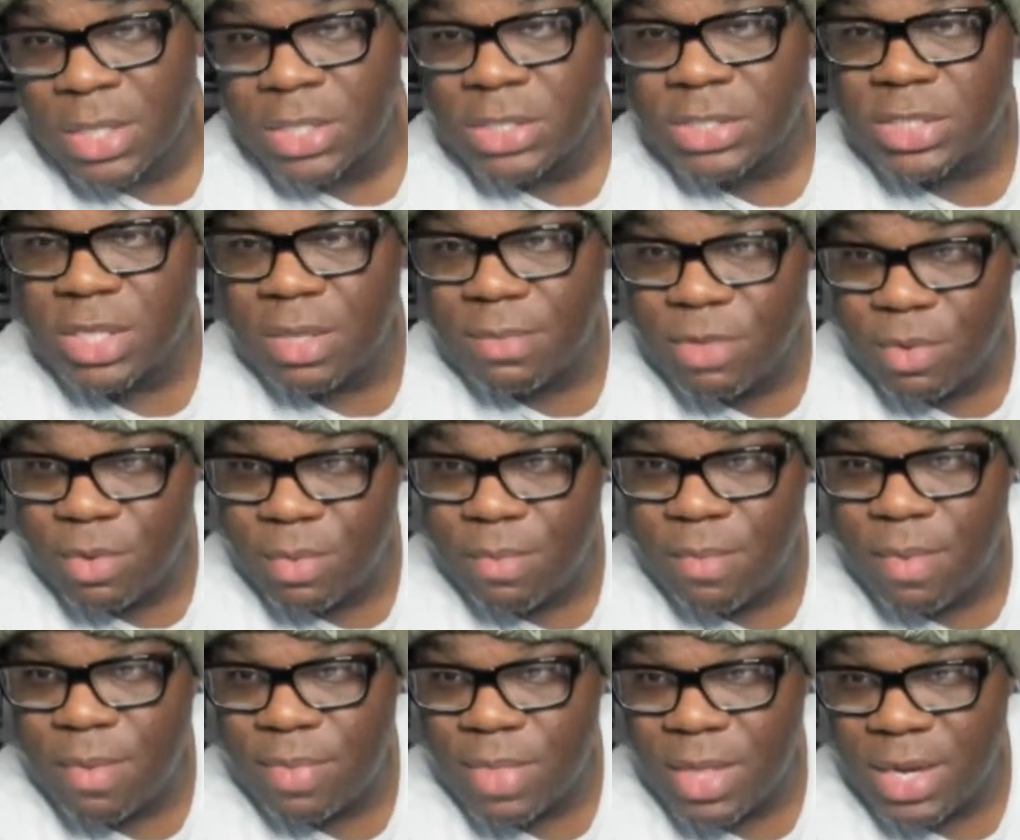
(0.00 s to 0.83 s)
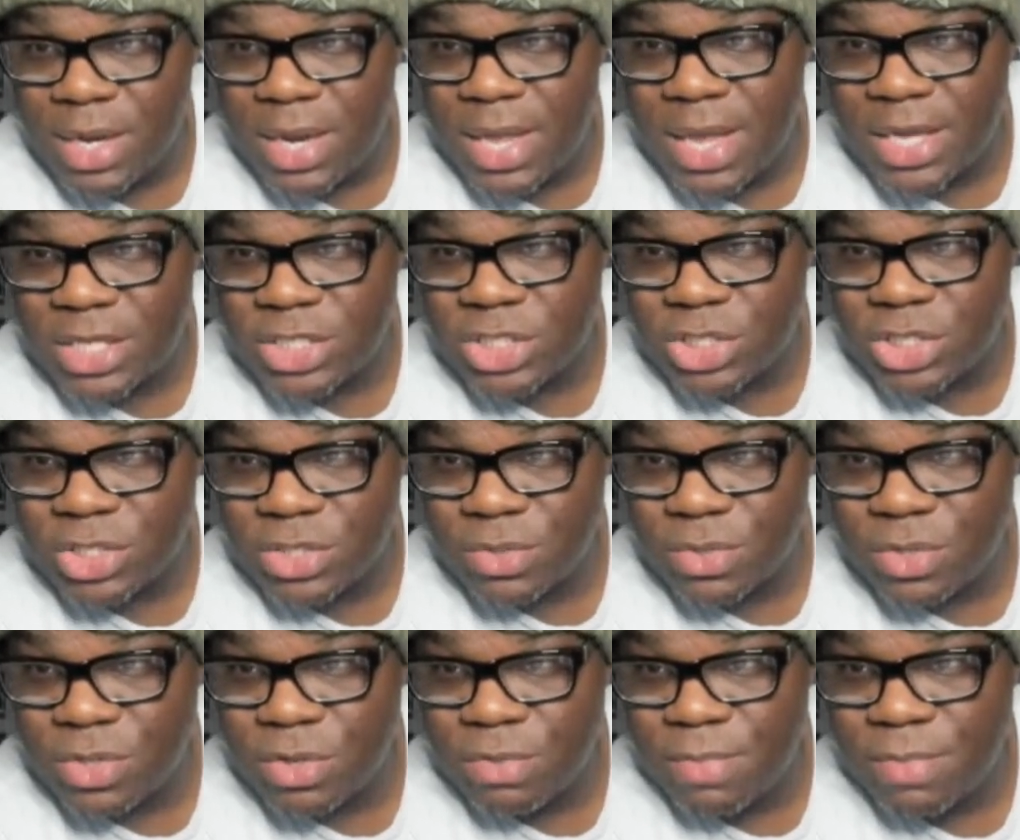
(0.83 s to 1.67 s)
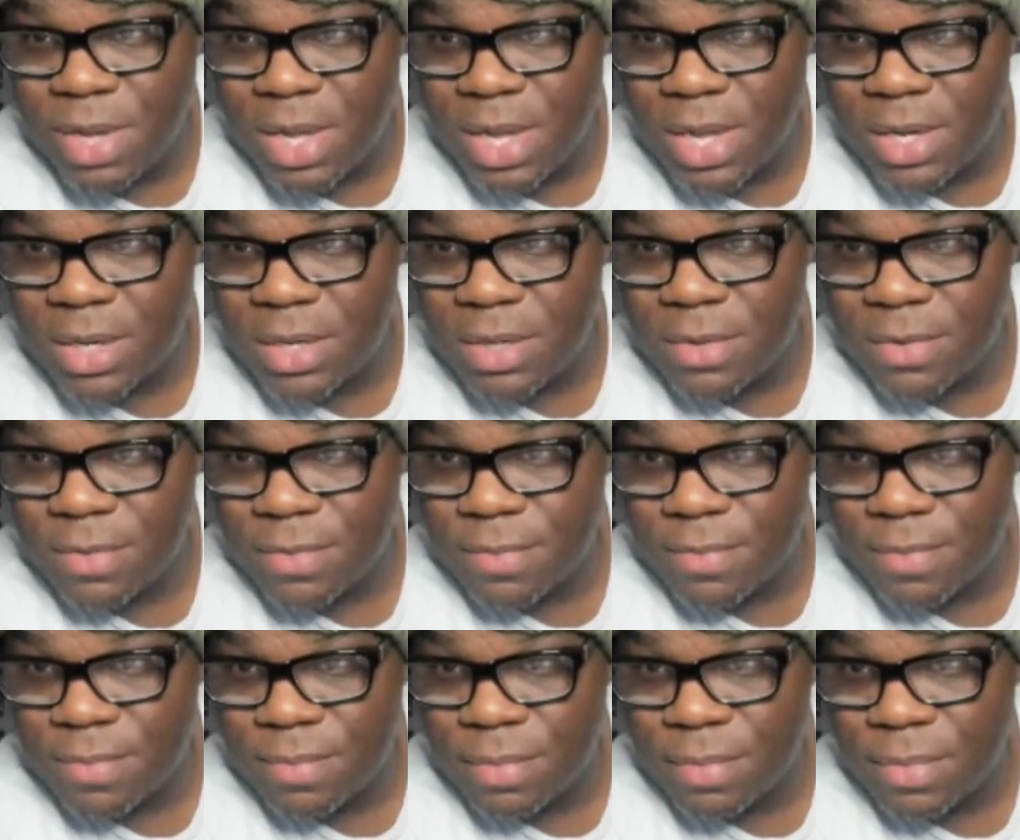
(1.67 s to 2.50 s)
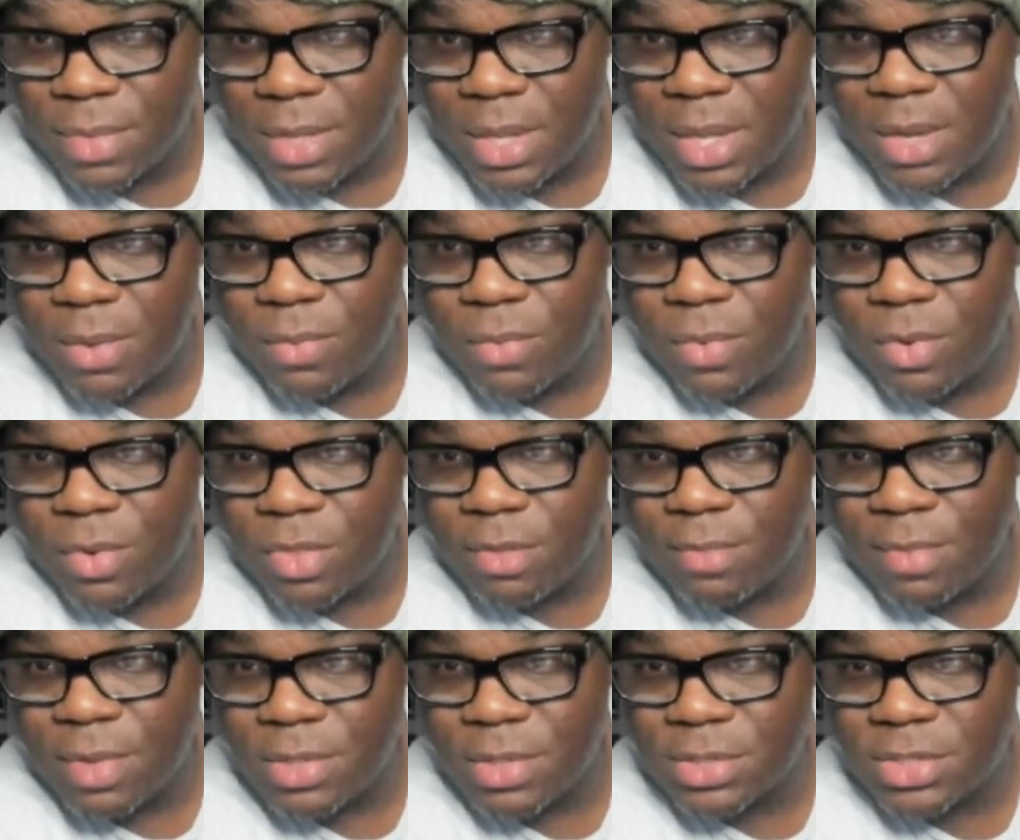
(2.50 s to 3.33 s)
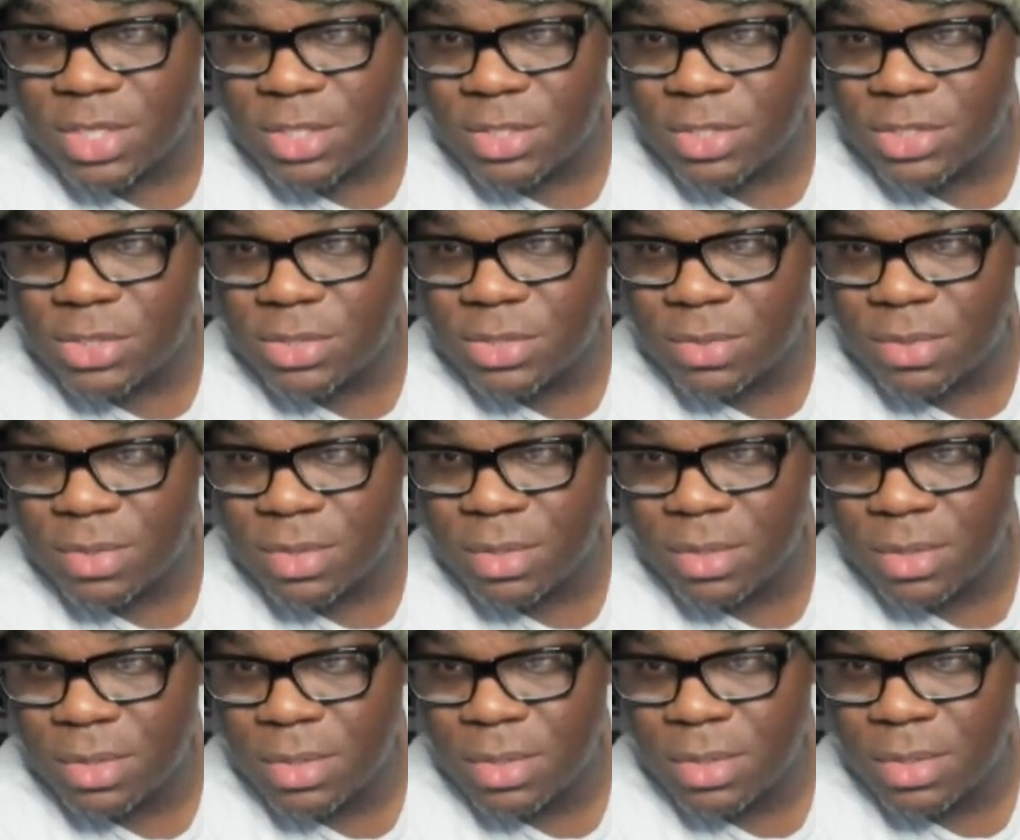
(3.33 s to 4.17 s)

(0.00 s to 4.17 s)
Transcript: Skip, you remember the last shoe you bought and wore them hoes out the store?